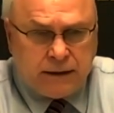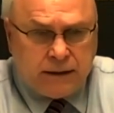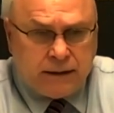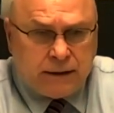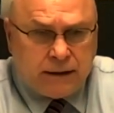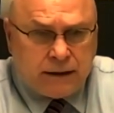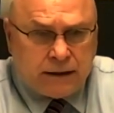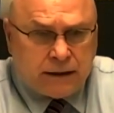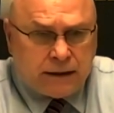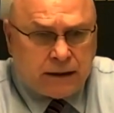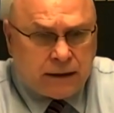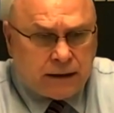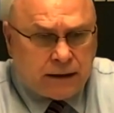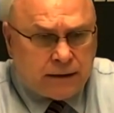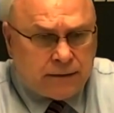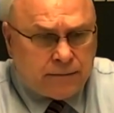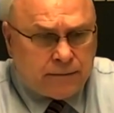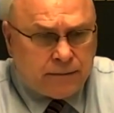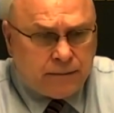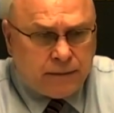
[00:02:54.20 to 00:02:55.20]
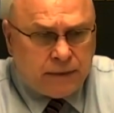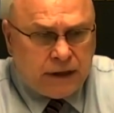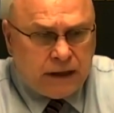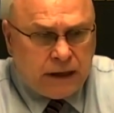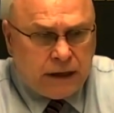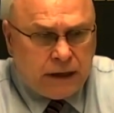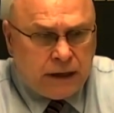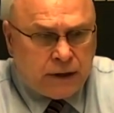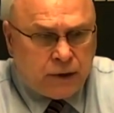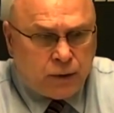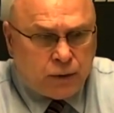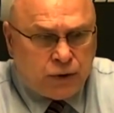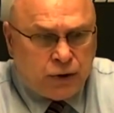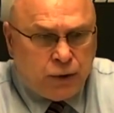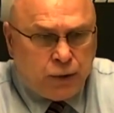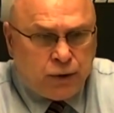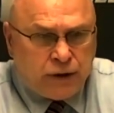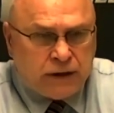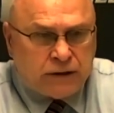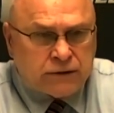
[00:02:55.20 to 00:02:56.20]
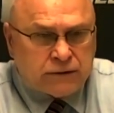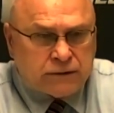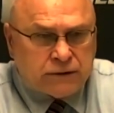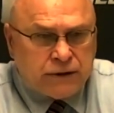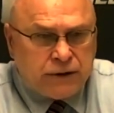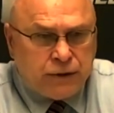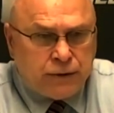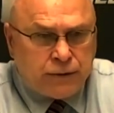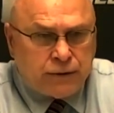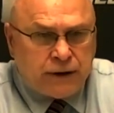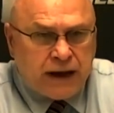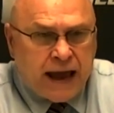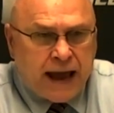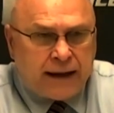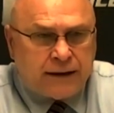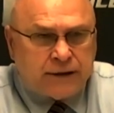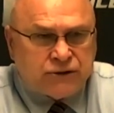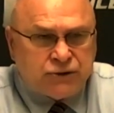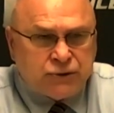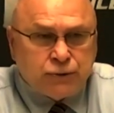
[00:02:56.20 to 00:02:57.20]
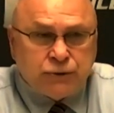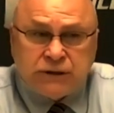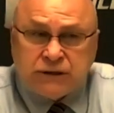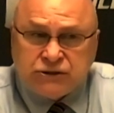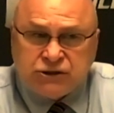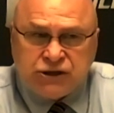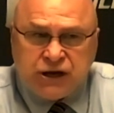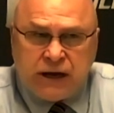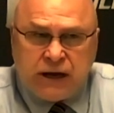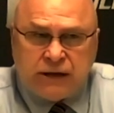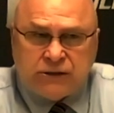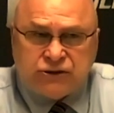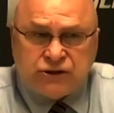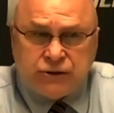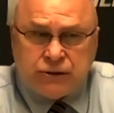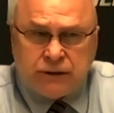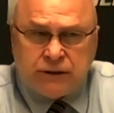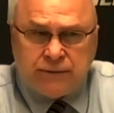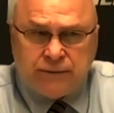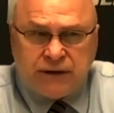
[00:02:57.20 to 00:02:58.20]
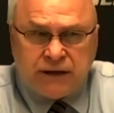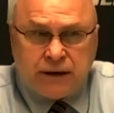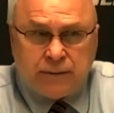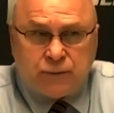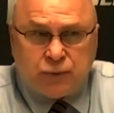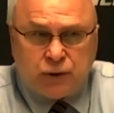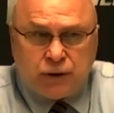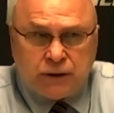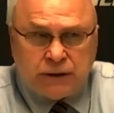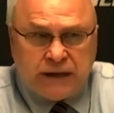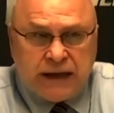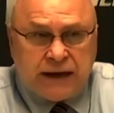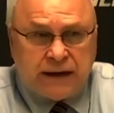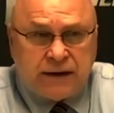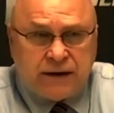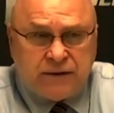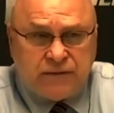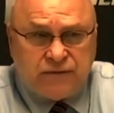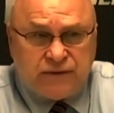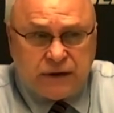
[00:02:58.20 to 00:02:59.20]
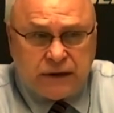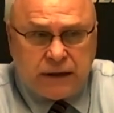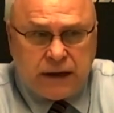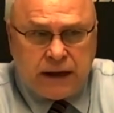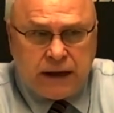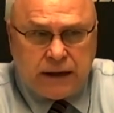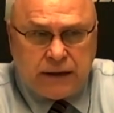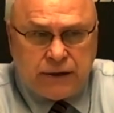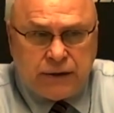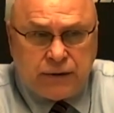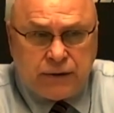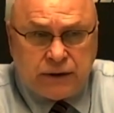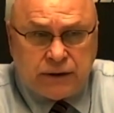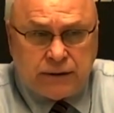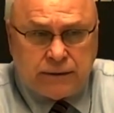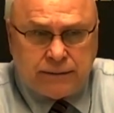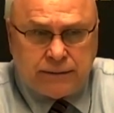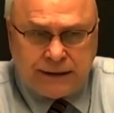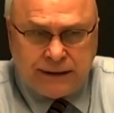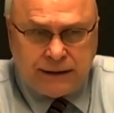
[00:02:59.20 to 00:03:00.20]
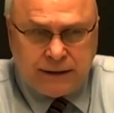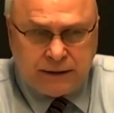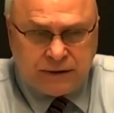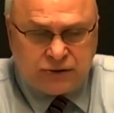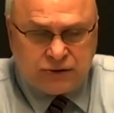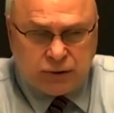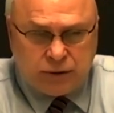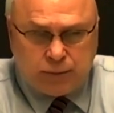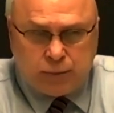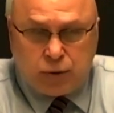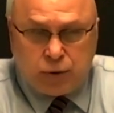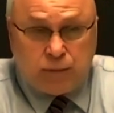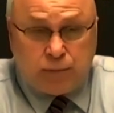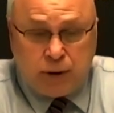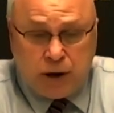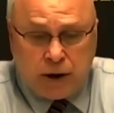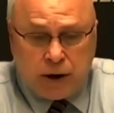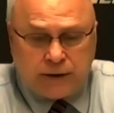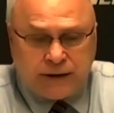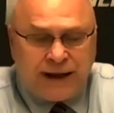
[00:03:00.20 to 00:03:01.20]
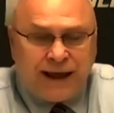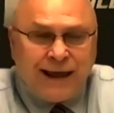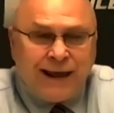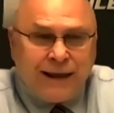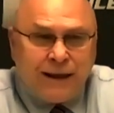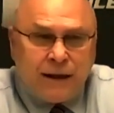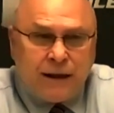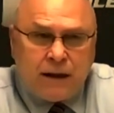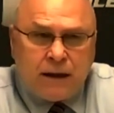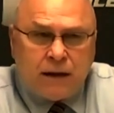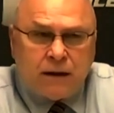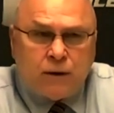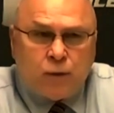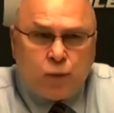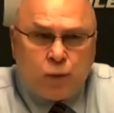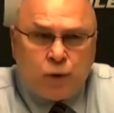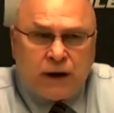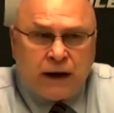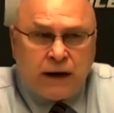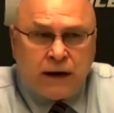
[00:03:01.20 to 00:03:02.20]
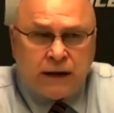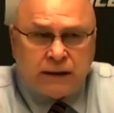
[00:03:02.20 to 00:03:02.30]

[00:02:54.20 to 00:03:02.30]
uh, you know, you can, your attitude can change and you can become real negative and, and you can sort of pull apart. What I liked